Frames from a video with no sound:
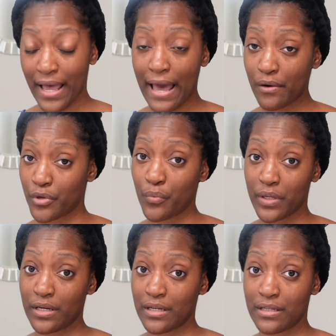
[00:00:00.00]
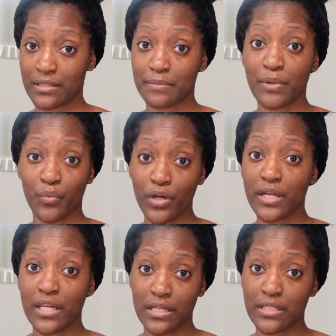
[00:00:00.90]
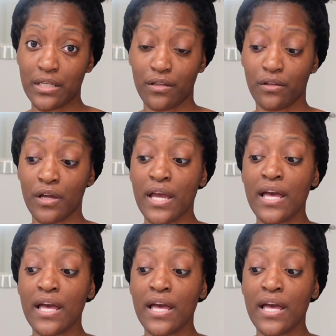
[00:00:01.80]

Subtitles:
I don't know what it is, but we're gonna get it together.